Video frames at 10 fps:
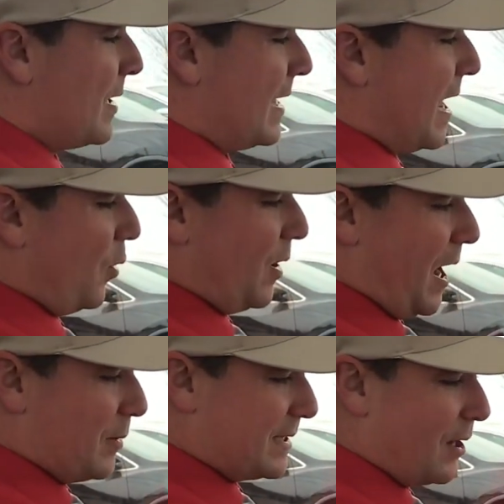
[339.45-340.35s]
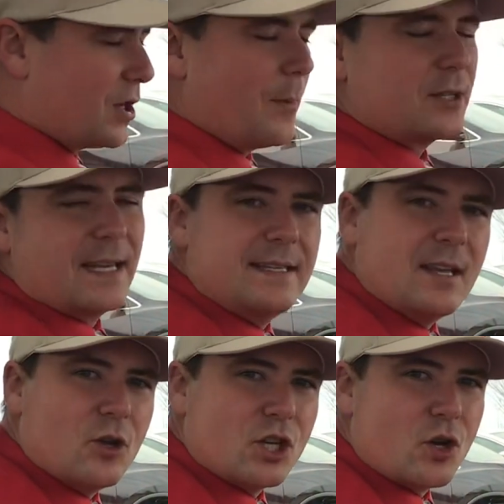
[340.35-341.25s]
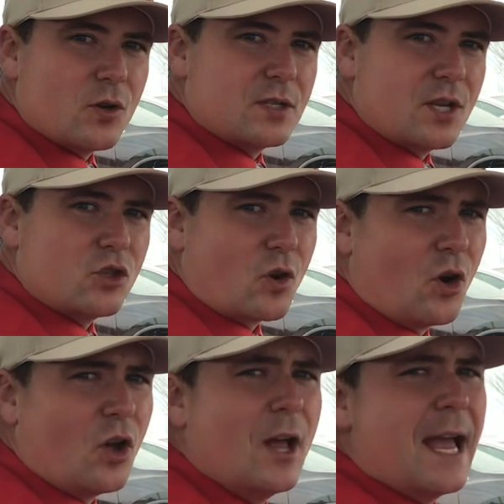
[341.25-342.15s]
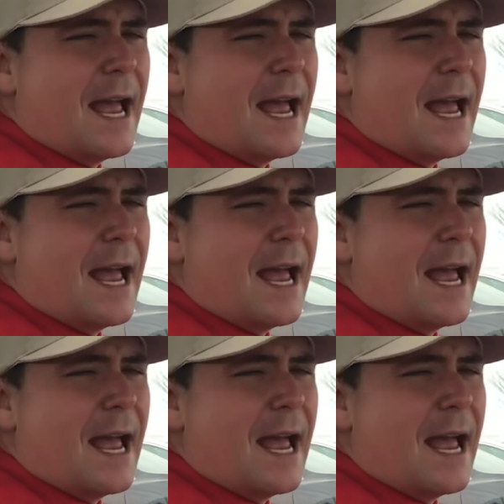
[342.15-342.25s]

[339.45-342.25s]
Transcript: Now, I was telling you about the intelligent cruise control